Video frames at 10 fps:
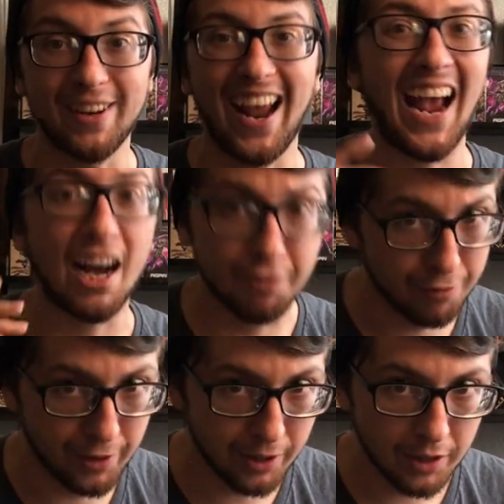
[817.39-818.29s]
even
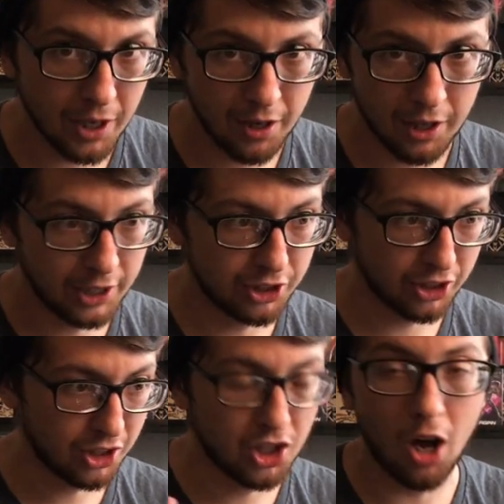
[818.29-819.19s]
half of it in
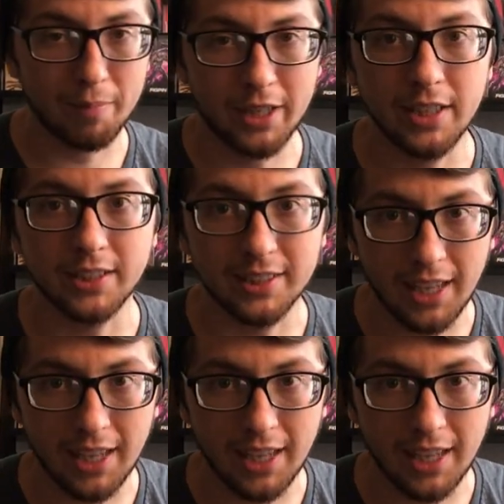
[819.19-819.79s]
just a top 10